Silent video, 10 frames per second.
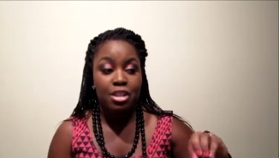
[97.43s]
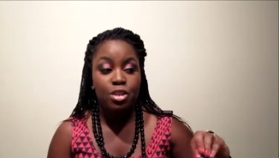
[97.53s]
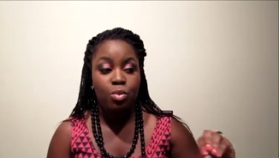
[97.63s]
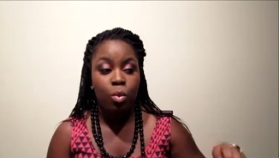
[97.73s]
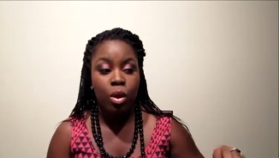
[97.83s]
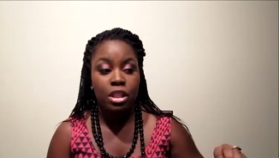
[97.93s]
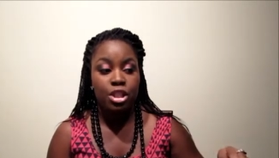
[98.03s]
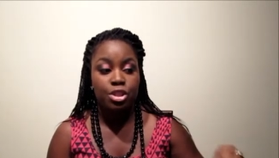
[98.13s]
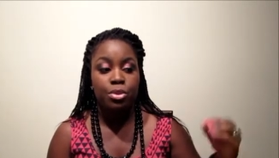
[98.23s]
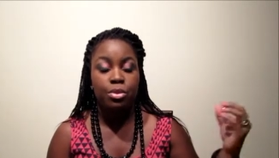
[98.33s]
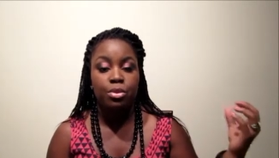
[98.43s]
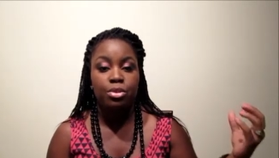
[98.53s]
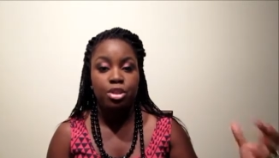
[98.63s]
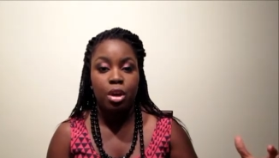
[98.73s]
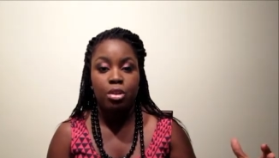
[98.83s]
just wanted to
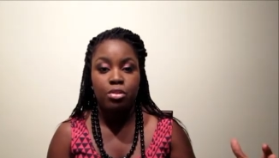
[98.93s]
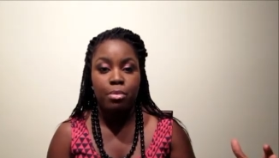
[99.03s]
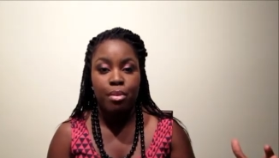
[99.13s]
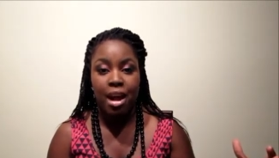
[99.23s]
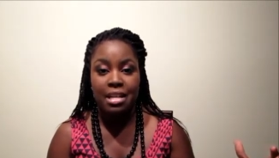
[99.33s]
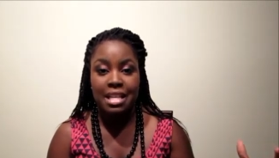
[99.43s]
show you some products